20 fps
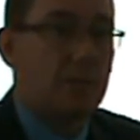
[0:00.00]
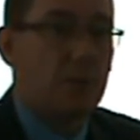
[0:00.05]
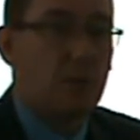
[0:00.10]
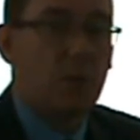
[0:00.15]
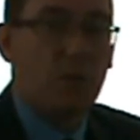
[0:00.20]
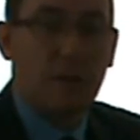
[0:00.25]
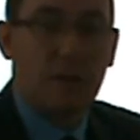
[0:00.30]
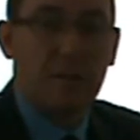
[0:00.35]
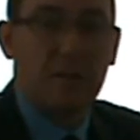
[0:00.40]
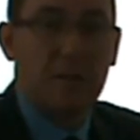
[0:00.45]

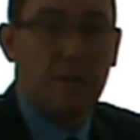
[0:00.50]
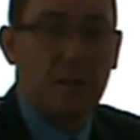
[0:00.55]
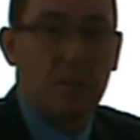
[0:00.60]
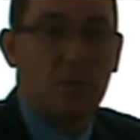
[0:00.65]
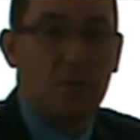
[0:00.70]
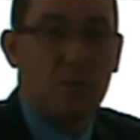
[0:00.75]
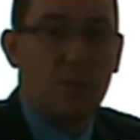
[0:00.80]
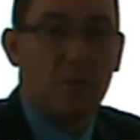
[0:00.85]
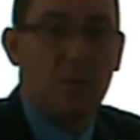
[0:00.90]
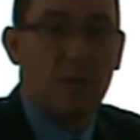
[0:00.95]
Students seem
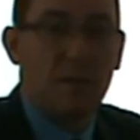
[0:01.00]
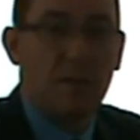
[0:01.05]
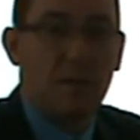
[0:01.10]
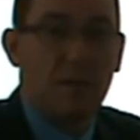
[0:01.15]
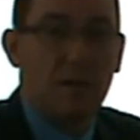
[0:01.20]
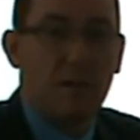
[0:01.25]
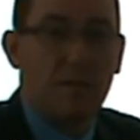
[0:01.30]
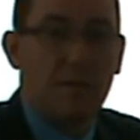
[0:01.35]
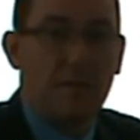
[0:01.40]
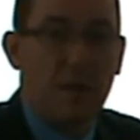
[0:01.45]
to
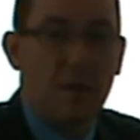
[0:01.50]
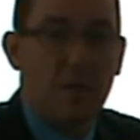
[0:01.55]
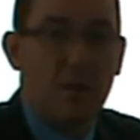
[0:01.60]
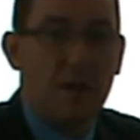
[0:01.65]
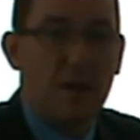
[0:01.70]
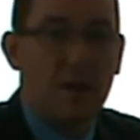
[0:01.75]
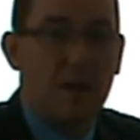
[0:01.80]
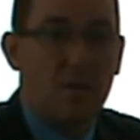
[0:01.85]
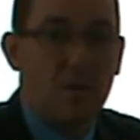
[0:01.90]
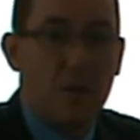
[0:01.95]
be
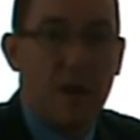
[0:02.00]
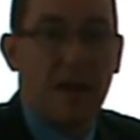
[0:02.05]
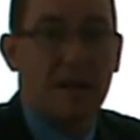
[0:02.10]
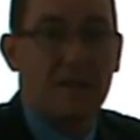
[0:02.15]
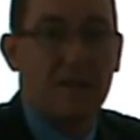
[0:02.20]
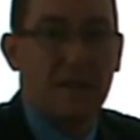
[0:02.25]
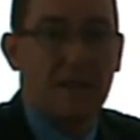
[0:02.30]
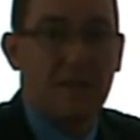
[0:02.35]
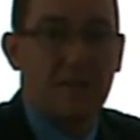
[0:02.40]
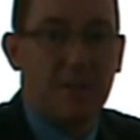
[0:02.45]
very
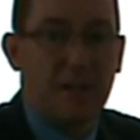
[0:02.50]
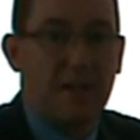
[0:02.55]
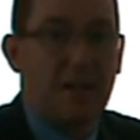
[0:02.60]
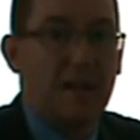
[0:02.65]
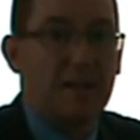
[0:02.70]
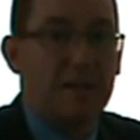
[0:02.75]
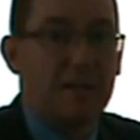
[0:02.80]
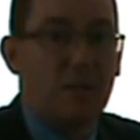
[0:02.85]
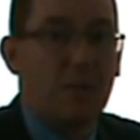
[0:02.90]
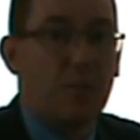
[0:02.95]
reactive.
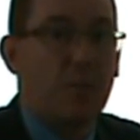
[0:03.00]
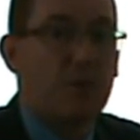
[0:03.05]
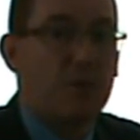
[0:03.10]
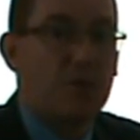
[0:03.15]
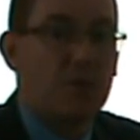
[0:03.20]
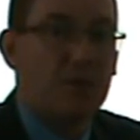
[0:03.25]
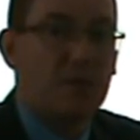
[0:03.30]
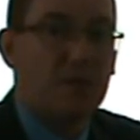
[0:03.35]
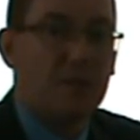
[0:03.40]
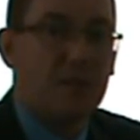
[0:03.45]
I had the
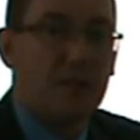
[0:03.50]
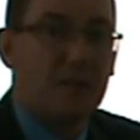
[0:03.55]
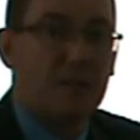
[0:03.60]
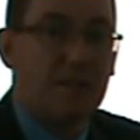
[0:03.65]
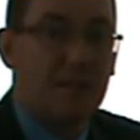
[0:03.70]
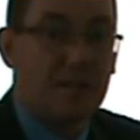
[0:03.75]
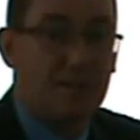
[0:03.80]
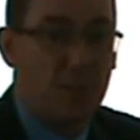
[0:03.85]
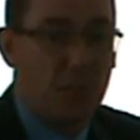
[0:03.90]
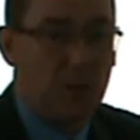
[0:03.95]
opportunity
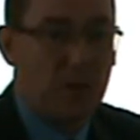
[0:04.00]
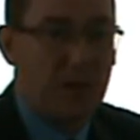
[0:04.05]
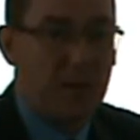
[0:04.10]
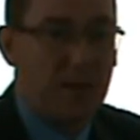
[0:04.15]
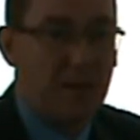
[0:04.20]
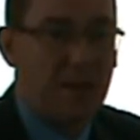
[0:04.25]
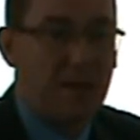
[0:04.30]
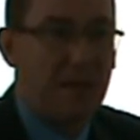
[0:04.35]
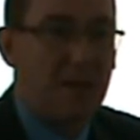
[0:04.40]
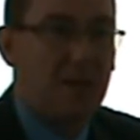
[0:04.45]
this
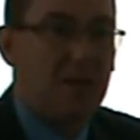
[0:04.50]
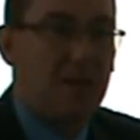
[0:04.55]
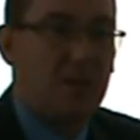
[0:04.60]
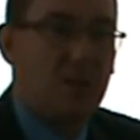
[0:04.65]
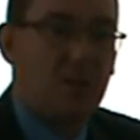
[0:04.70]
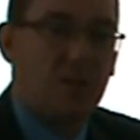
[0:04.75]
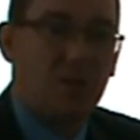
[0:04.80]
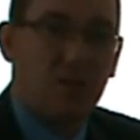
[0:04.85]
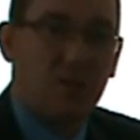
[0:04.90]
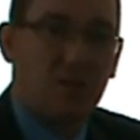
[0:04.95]
morning
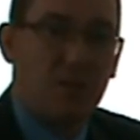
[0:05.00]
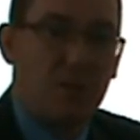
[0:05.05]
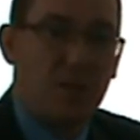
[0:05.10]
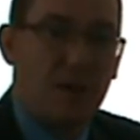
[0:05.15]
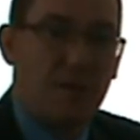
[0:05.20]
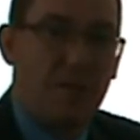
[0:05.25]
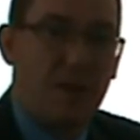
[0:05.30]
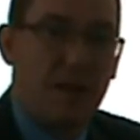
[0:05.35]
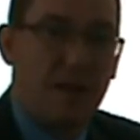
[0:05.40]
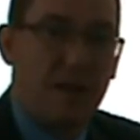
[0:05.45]
to have a